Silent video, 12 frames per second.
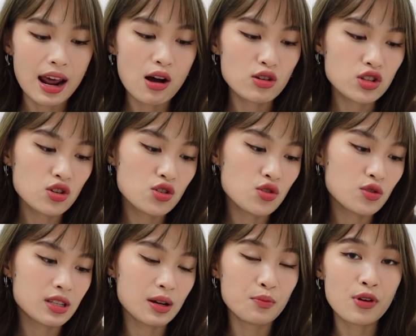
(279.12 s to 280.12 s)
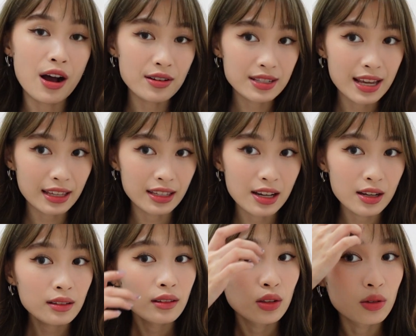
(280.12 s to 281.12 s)
I also use the brow setter.
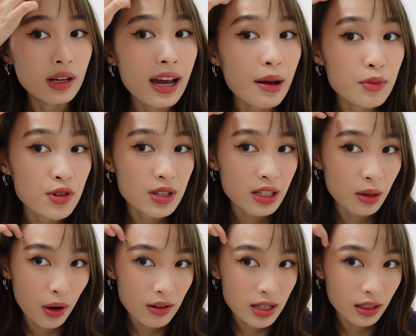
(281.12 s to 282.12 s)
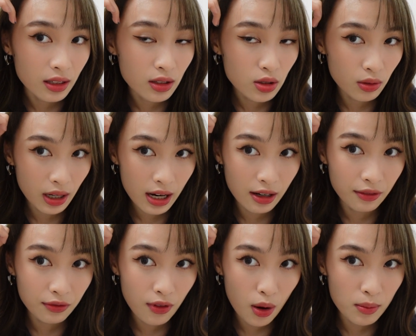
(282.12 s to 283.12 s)
Today I'm using the brow setter, so it kind of
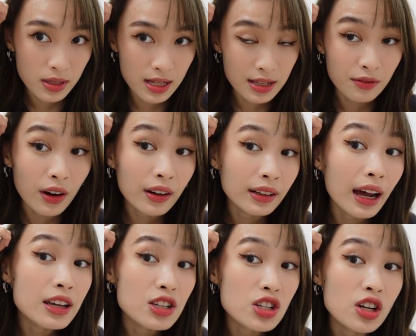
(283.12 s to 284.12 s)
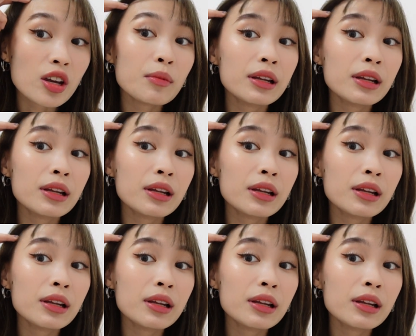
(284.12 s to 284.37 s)
forms this very nice shape.